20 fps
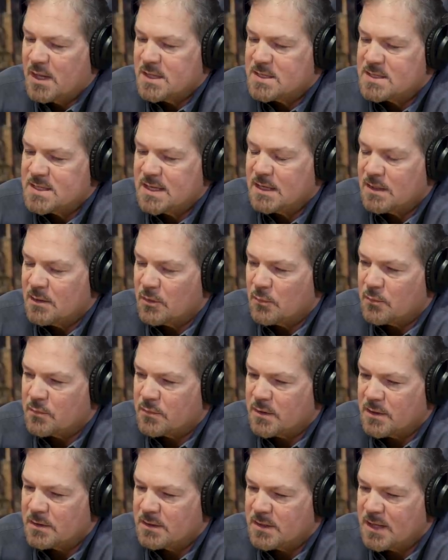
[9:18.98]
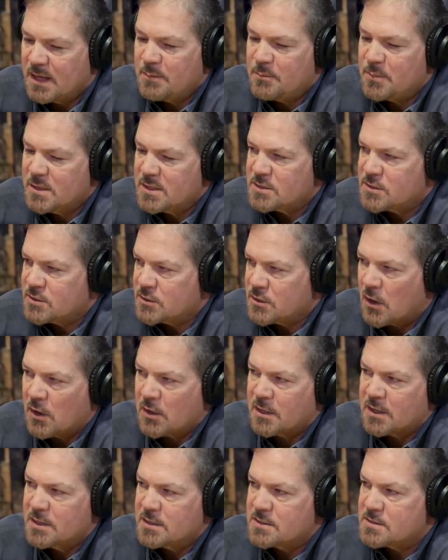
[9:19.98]
had seen the the deepest,
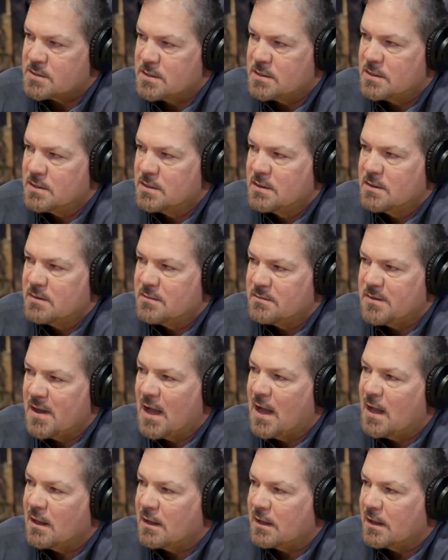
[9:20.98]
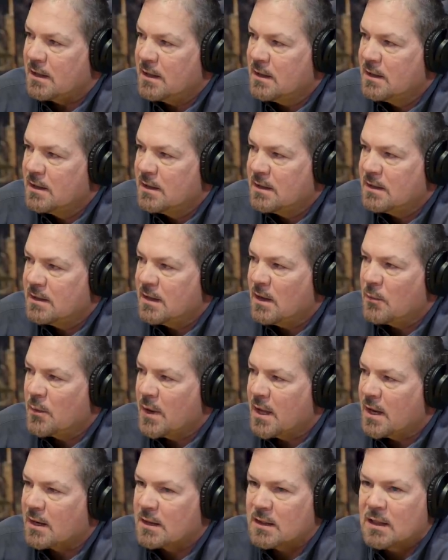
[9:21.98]
darkest valley that
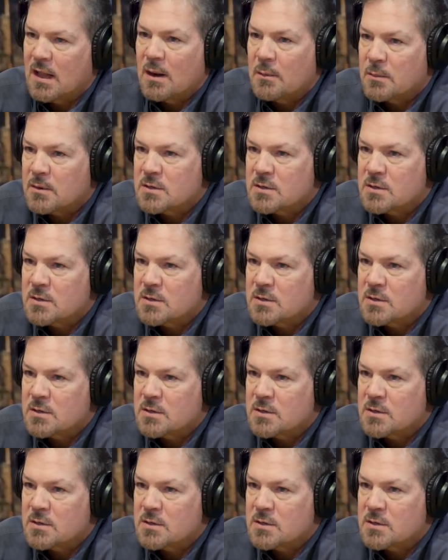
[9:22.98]
we had to climb